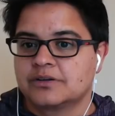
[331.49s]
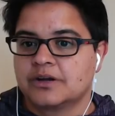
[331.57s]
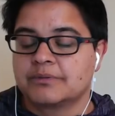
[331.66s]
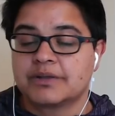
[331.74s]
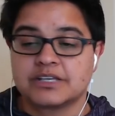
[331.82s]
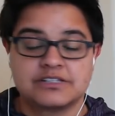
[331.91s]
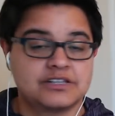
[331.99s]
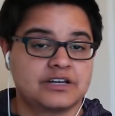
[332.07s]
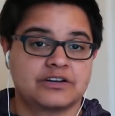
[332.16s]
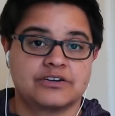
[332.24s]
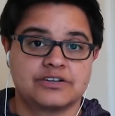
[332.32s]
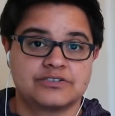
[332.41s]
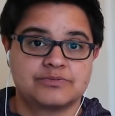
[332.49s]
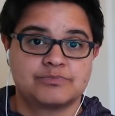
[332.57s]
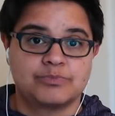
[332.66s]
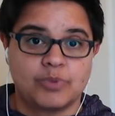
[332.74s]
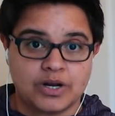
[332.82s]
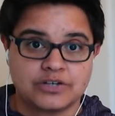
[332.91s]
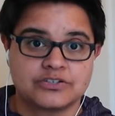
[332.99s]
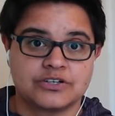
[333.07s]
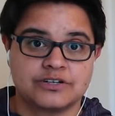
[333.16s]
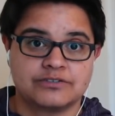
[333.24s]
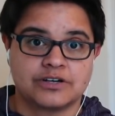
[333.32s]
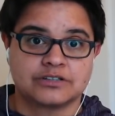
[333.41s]
I'm guessing that guy's well and
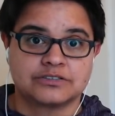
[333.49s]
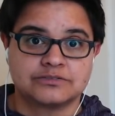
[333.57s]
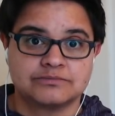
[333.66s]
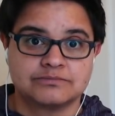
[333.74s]
truly fucked.